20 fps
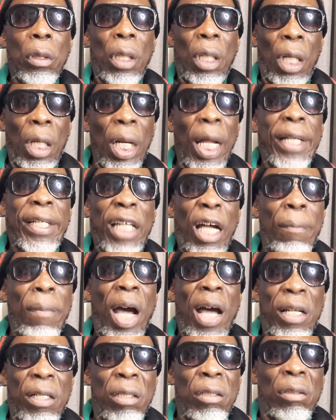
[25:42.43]
A lot of
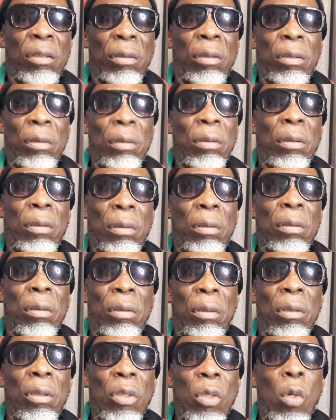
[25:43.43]
man
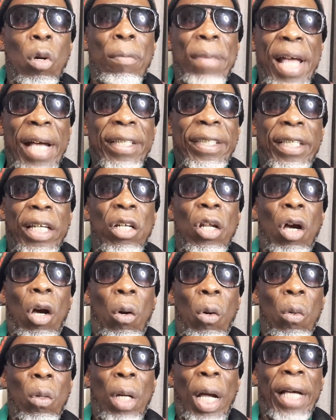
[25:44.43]
know what I say
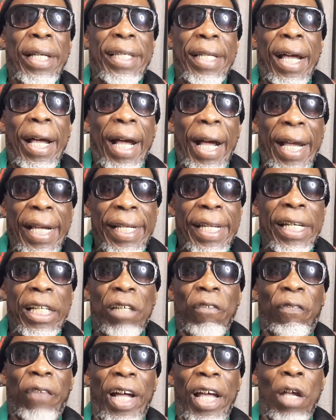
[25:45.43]
now and can
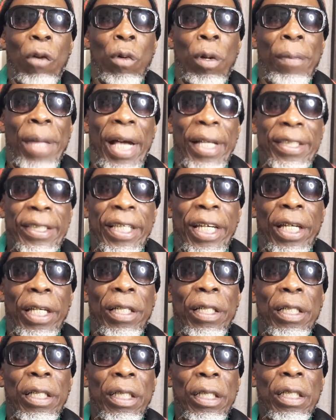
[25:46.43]
identify what I say.
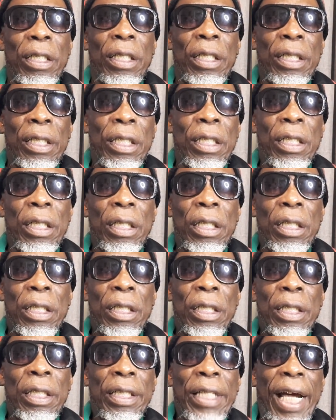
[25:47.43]

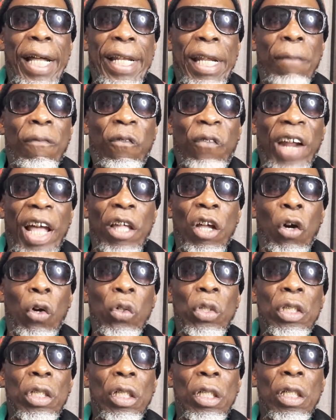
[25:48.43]
That them fly
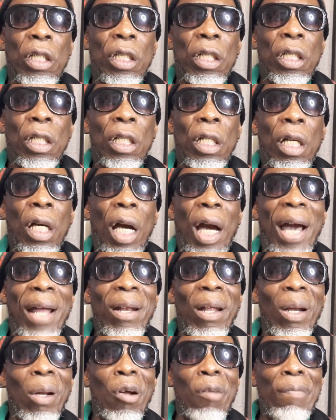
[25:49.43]
out and
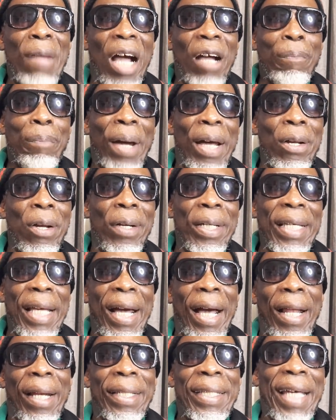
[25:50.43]
I look back on no
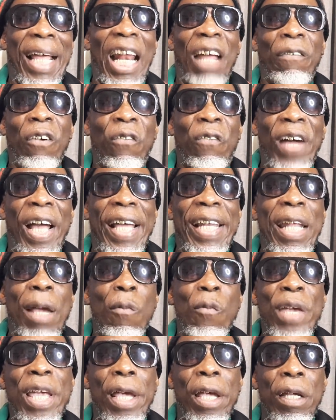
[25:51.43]
girl. Girl have to find them
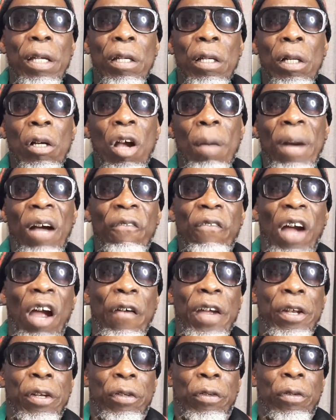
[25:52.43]
way come a
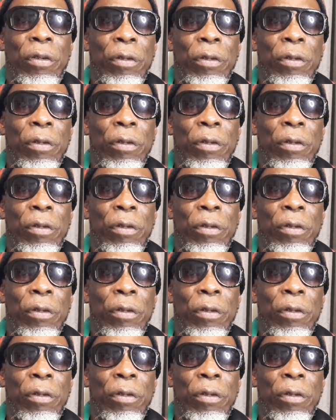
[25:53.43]
foreign.